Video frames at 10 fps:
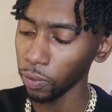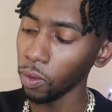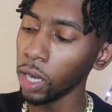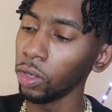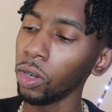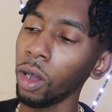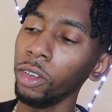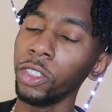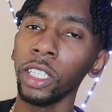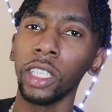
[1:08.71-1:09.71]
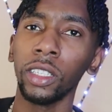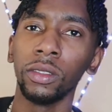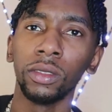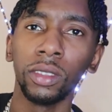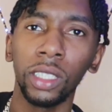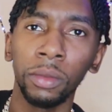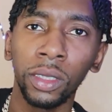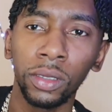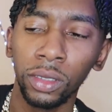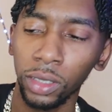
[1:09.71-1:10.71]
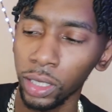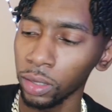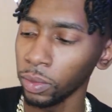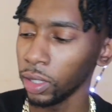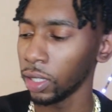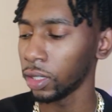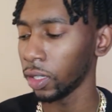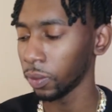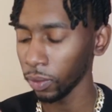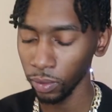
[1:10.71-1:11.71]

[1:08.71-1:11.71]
We want to know what we're drinking. You see me? You see me I say.